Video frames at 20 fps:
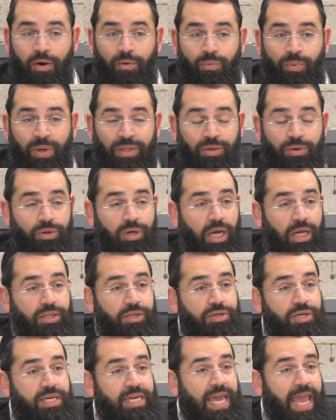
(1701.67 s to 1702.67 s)
whether or not
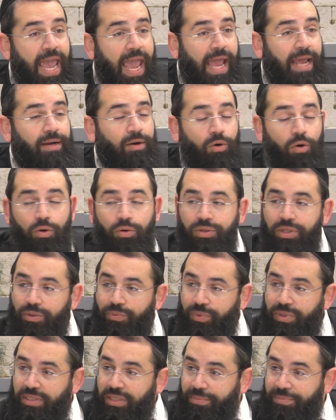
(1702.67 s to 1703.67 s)
you can hold it
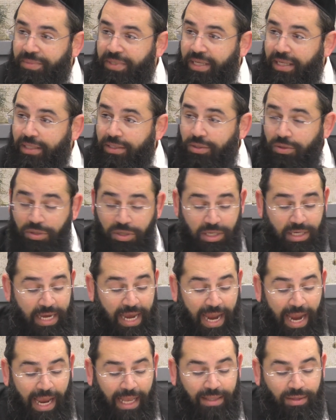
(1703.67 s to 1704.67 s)
with something else or you
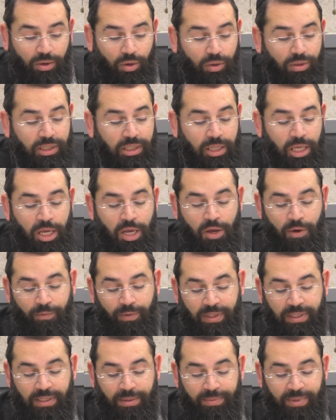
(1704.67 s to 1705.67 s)
can't hold it
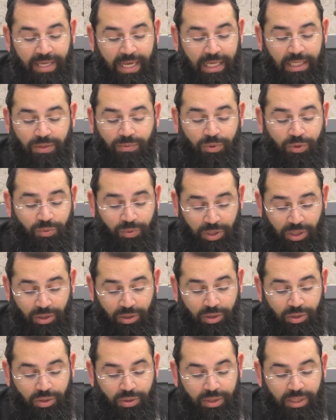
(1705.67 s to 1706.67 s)
with something else, which we're
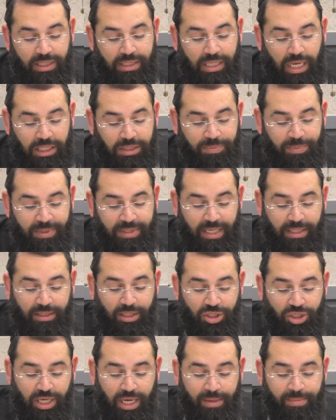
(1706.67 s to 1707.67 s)
going to discuss Bezrat
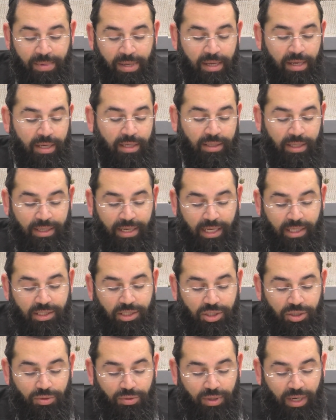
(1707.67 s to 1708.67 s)
Hashem in the
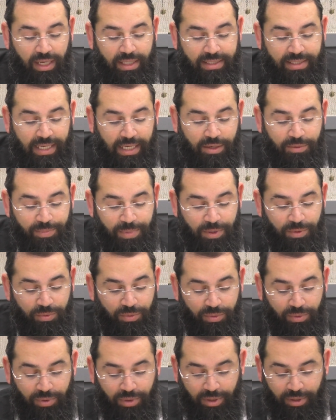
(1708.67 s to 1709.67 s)
next shiur. Hazaku
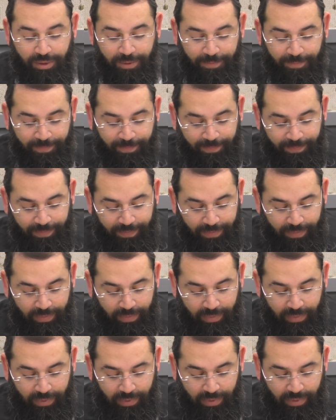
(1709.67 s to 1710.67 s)

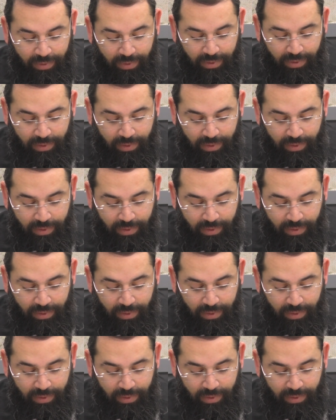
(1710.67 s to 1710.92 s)
Baruch.